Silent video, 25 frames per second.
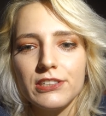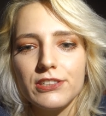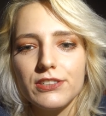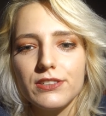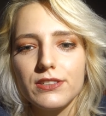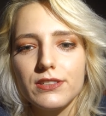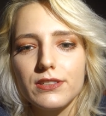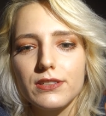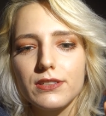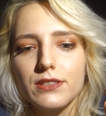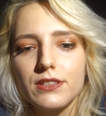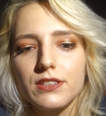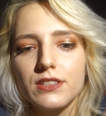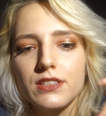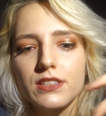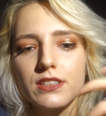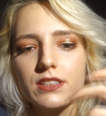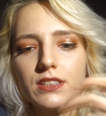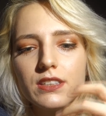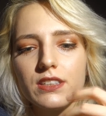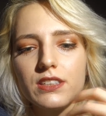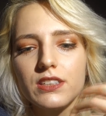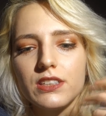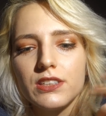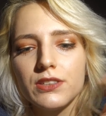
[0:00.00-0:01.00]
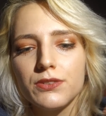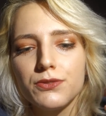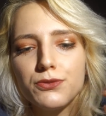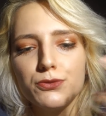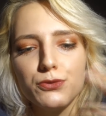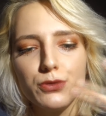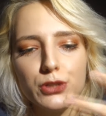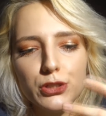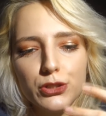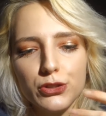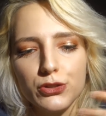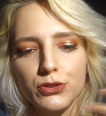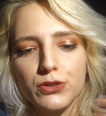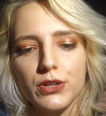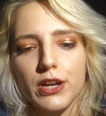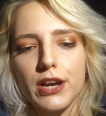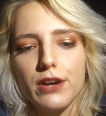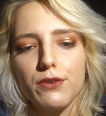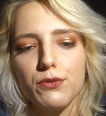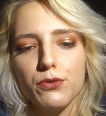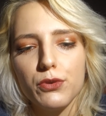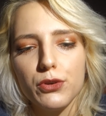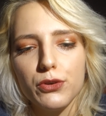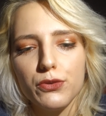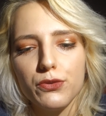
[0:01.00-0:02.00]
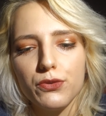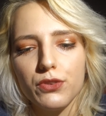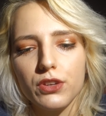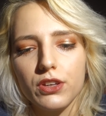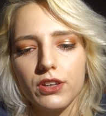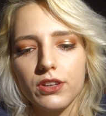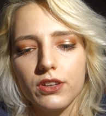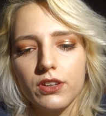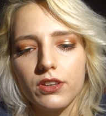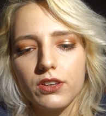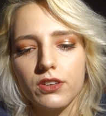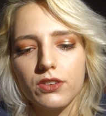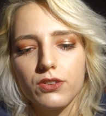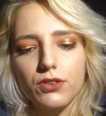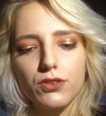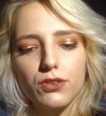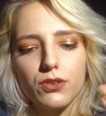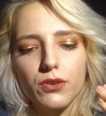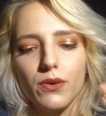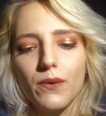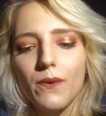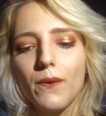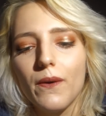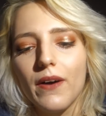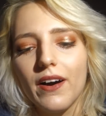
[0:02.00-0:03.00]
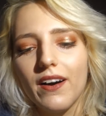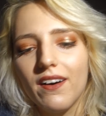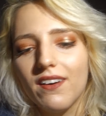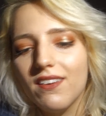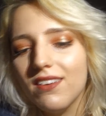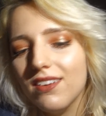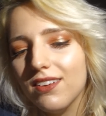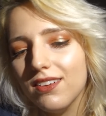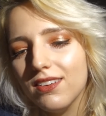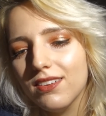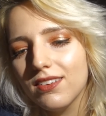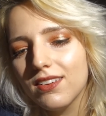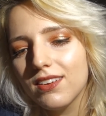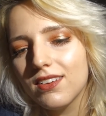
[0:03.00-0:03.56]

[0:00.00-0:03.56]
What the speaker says: just envision everything so well.